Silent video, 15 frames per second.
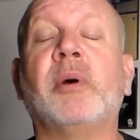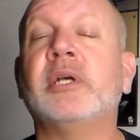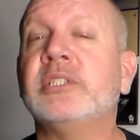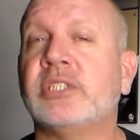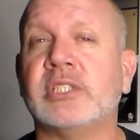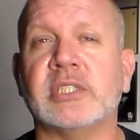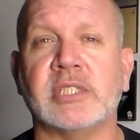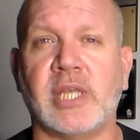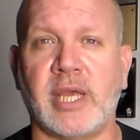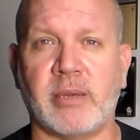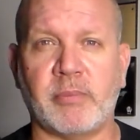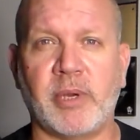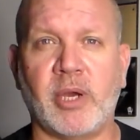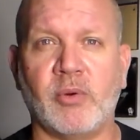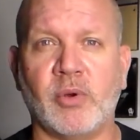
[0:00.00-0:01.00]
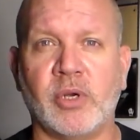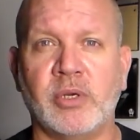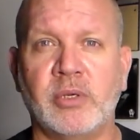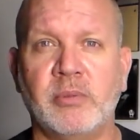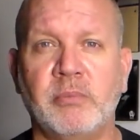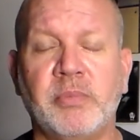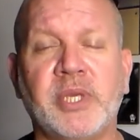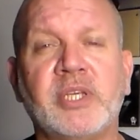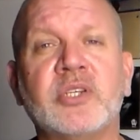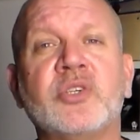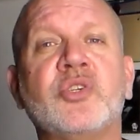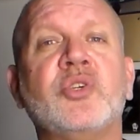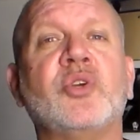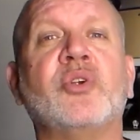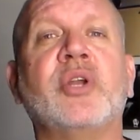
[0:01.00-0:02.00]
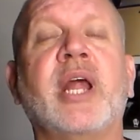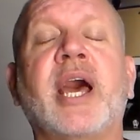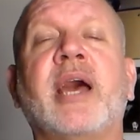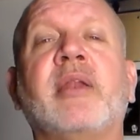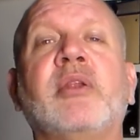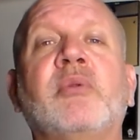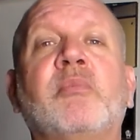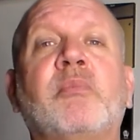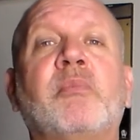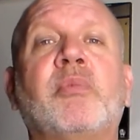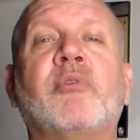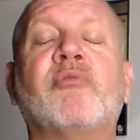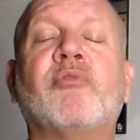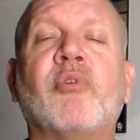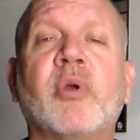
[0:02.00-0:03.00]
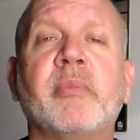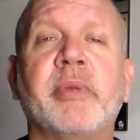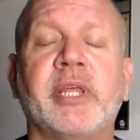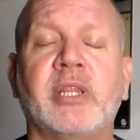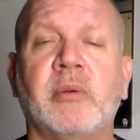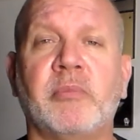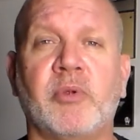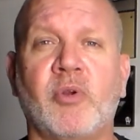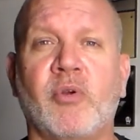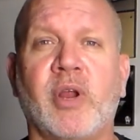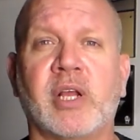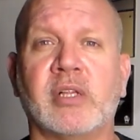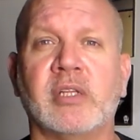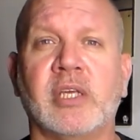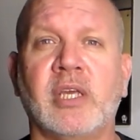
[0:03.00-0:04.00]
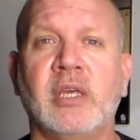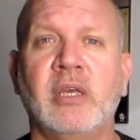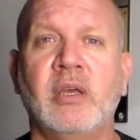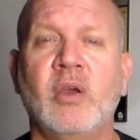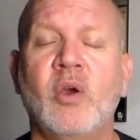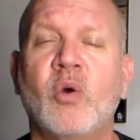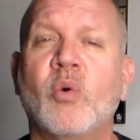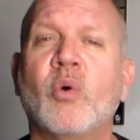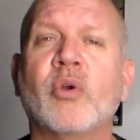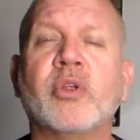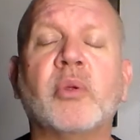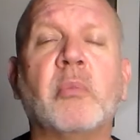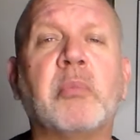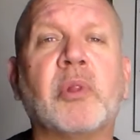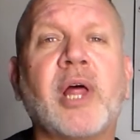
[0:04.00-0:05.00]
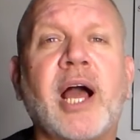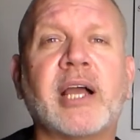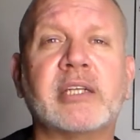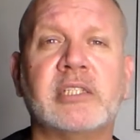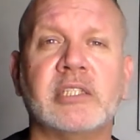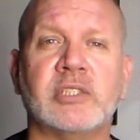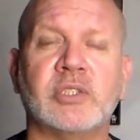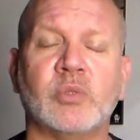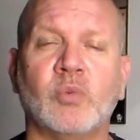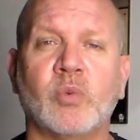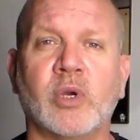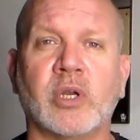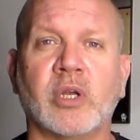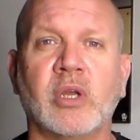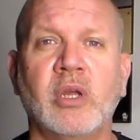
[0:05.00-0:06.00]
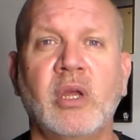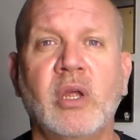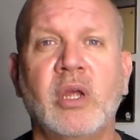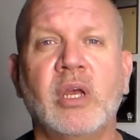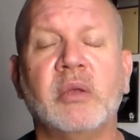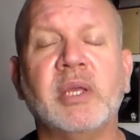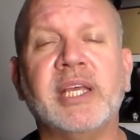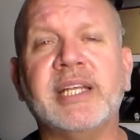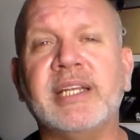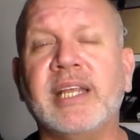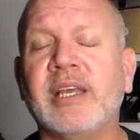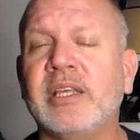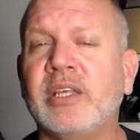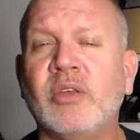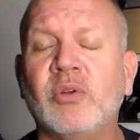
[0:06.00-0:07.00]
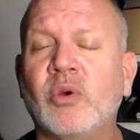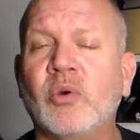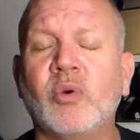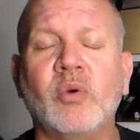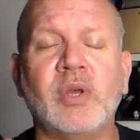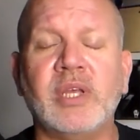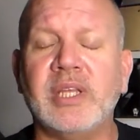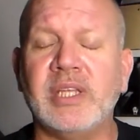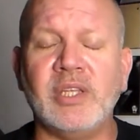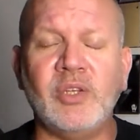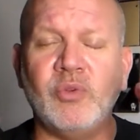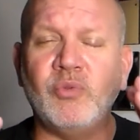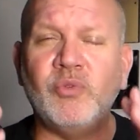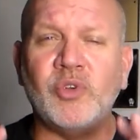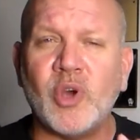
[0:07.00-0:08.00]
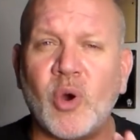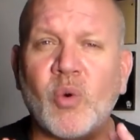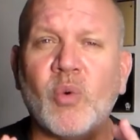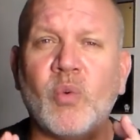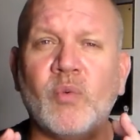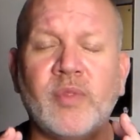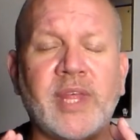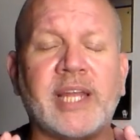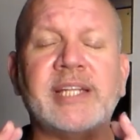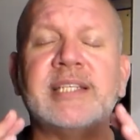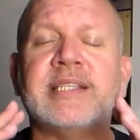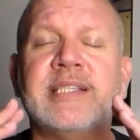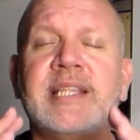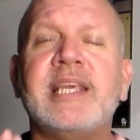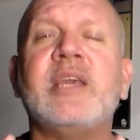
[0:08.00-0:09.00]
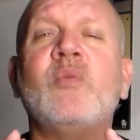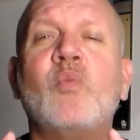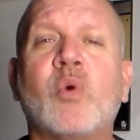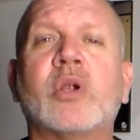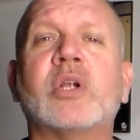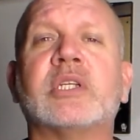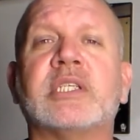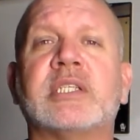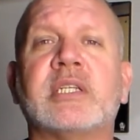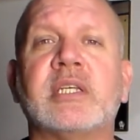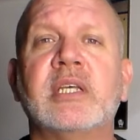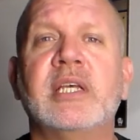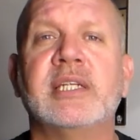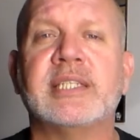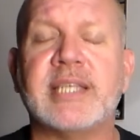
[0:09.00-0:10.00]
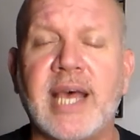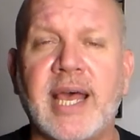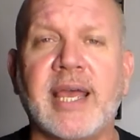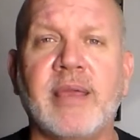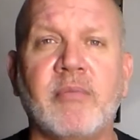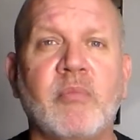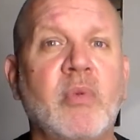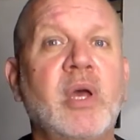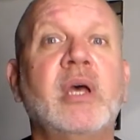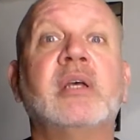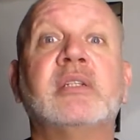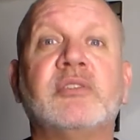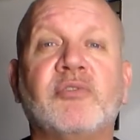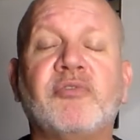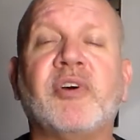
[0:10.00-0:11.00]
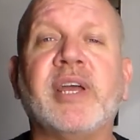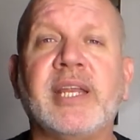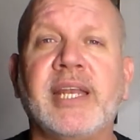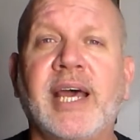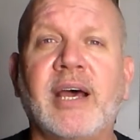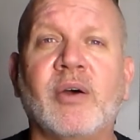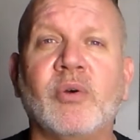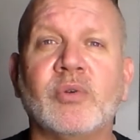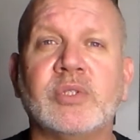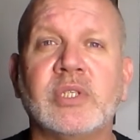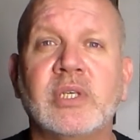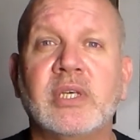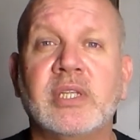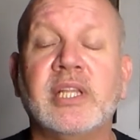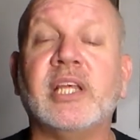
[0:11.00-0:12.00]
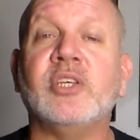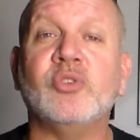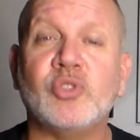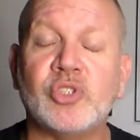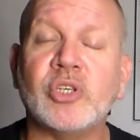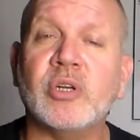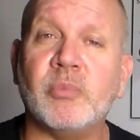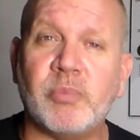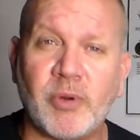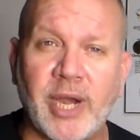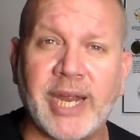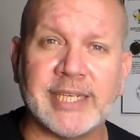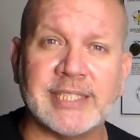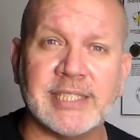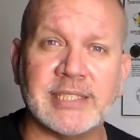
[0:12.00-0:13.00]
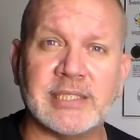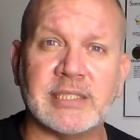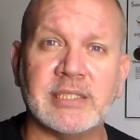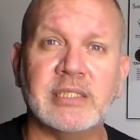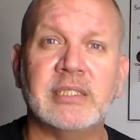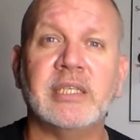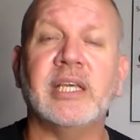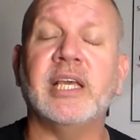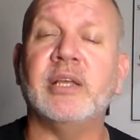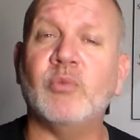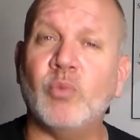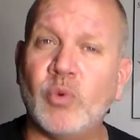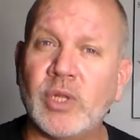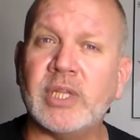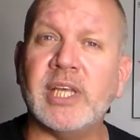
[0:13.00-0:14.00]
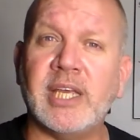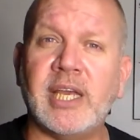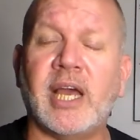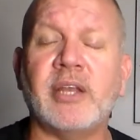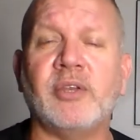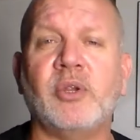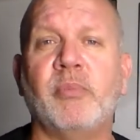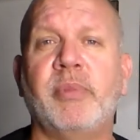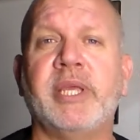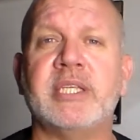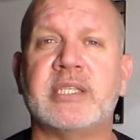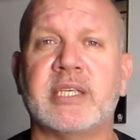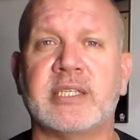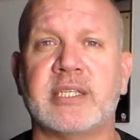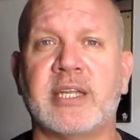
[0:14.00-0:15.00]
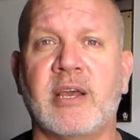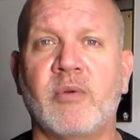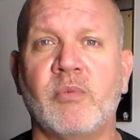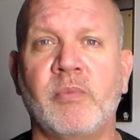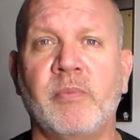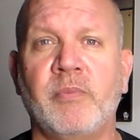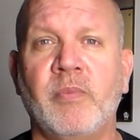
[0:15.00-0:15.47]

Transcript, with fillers: punches lack power, because you're not performing them correctly, or your block doesn't work. It, you know, you don't, that is the worst time to find out that you should have practiced and really gotten your basics down.